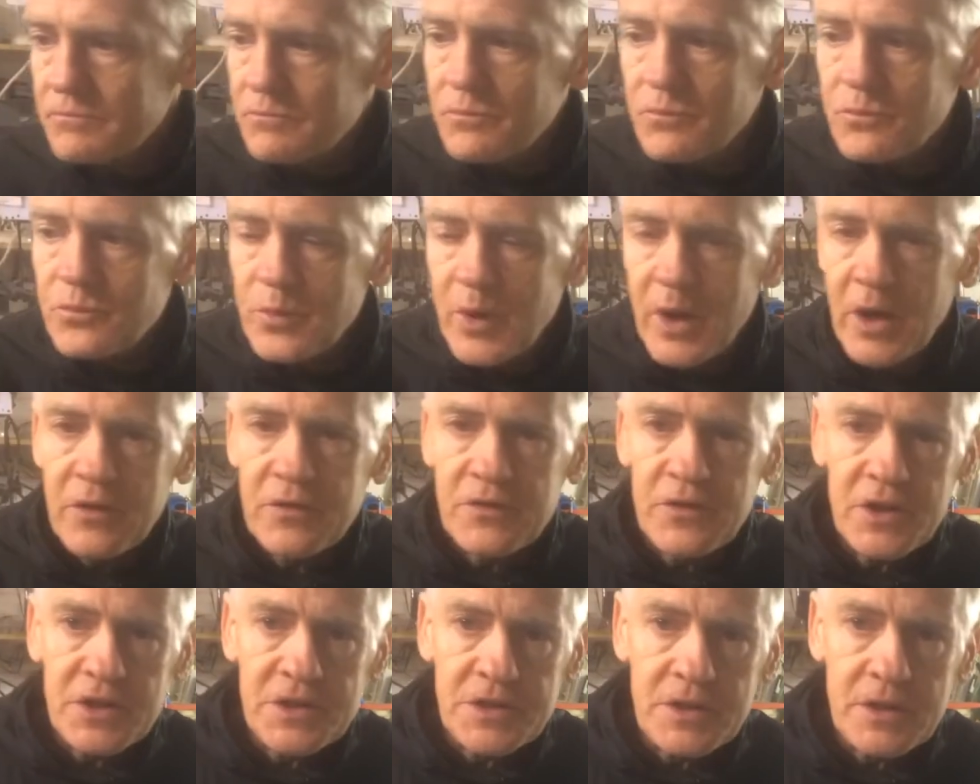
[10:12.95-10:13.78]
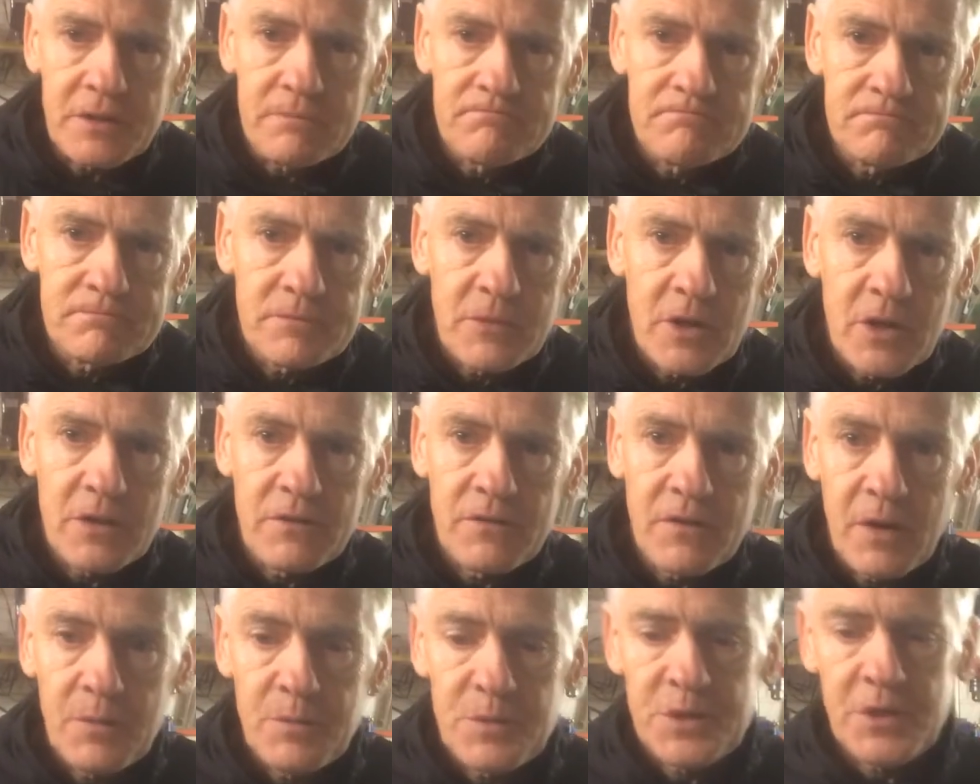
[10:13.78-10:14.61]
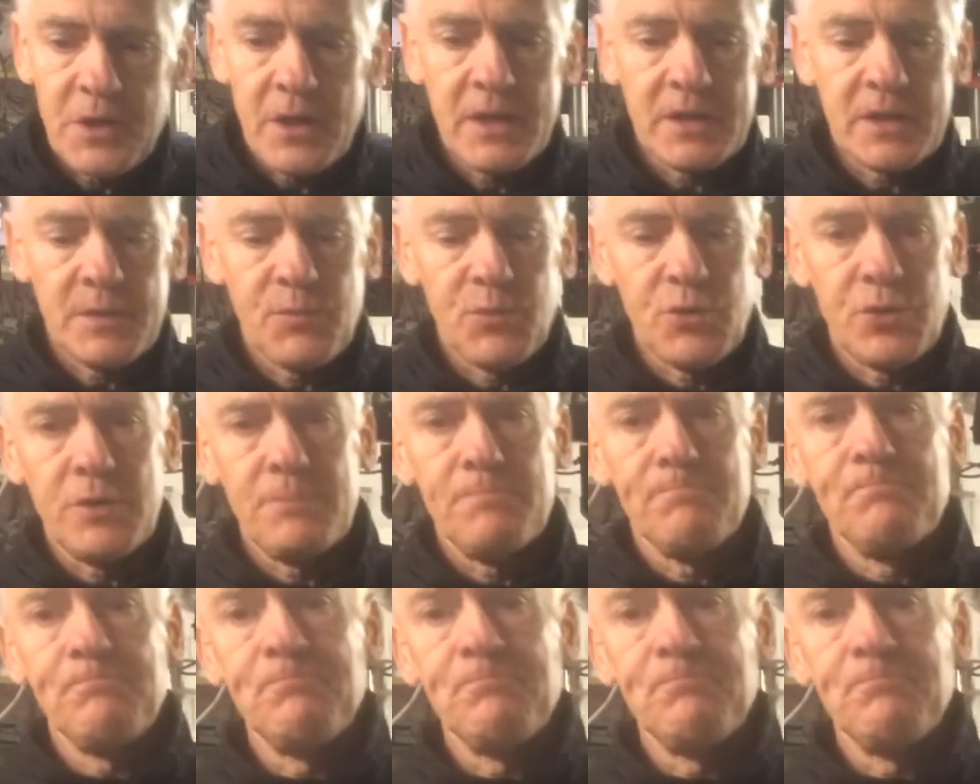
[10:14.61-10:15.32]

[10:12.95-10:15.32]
bow thruster at the front, which I had to put in.